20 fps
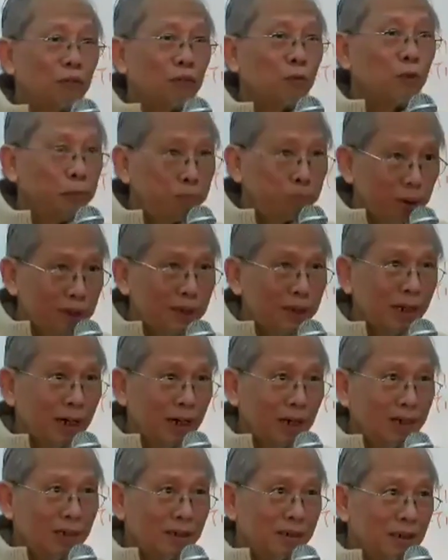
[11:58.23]

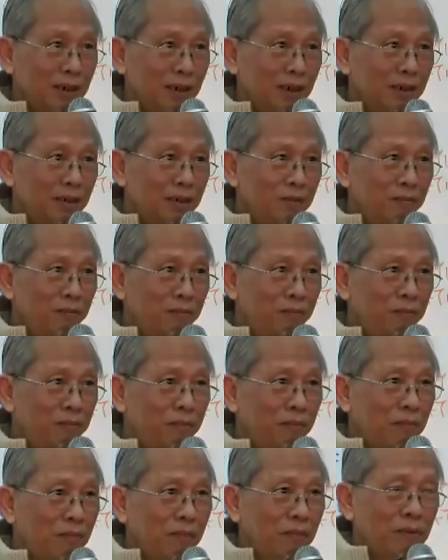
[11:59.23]
vipassana, isn't it?
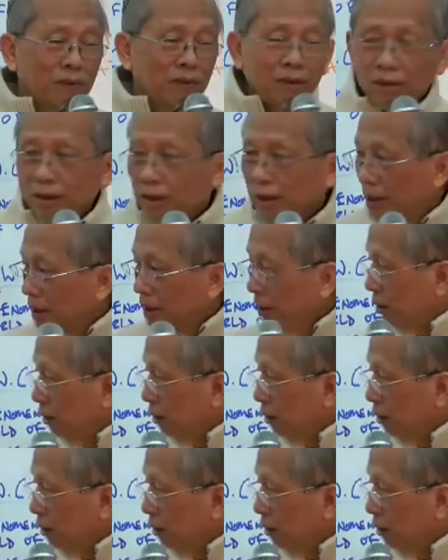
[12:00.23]
So